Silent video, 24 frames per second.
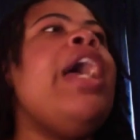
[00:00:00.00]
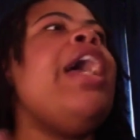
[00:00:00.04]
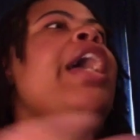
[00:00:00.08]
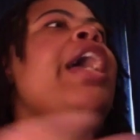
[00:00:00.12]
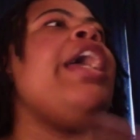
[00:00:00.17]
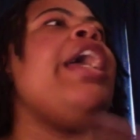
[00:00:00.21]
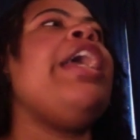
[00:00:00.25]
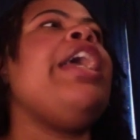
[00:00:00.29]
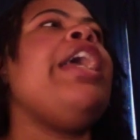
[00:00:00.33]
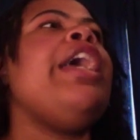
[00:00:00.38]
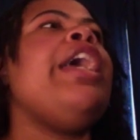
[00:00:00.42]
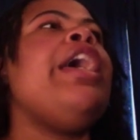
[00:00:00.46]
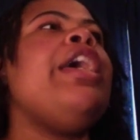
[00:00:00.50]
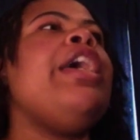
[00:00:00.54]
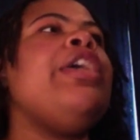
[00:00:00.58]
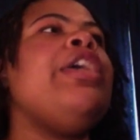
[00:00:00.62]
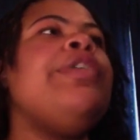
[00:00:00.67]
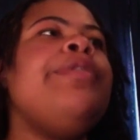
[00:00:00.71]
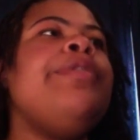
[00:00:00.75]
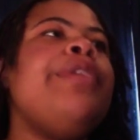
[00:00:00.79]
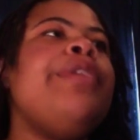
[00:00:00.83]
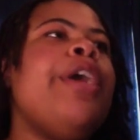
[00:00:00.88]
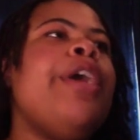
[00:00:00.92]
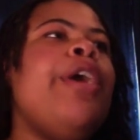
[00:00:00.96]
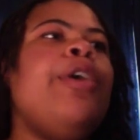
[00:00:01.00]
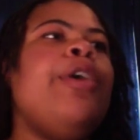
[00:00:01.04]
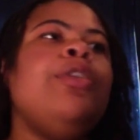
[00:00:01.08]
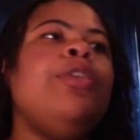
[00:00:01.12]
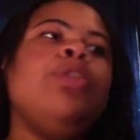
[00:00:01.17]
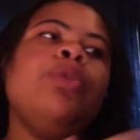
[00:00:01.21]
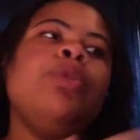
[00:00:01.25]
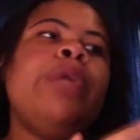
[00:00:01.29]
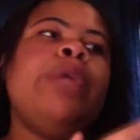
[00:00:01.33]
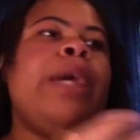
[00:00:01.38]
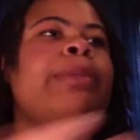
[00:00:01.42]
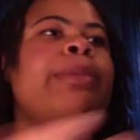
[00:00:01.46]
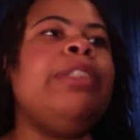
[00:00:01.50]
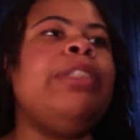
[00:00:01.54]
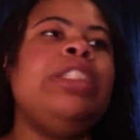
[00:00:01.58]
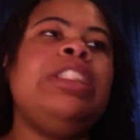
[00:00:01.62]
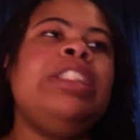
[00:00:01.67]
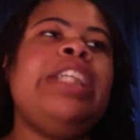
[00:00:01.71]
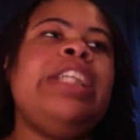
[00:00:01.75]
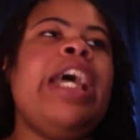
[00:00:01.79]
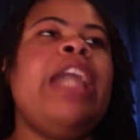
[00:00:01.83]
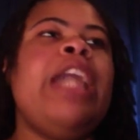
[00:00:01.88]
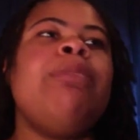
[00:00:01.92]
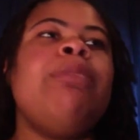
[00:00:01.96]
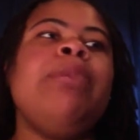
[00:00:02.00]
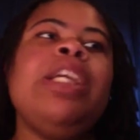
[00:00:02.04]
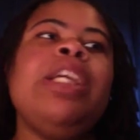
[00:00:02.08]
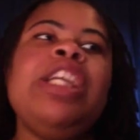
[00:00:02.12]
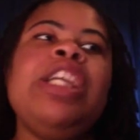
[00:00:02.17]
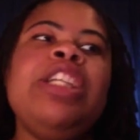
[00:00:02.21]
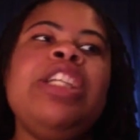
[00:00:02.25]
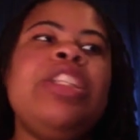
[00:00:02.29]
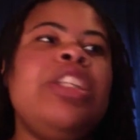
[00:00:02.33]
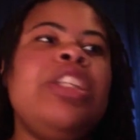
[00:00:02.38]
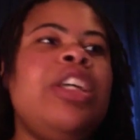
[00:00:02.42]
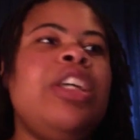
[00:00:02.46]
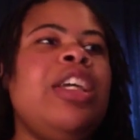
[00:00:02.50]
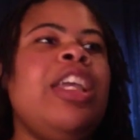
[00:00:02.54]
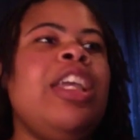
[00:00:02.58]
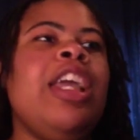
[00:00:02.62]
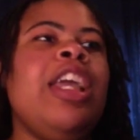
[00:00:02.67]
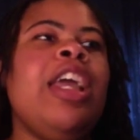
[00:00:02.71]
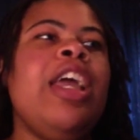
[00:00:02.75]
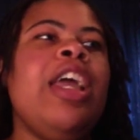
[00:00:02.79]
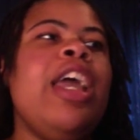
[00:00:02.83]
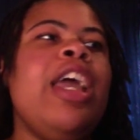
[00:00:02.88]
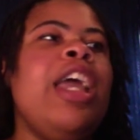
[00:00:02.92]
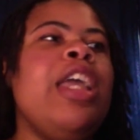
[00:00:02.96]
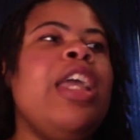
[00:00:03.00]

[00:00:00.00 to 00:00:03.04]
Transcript: and you know threw that pussy at him and he took it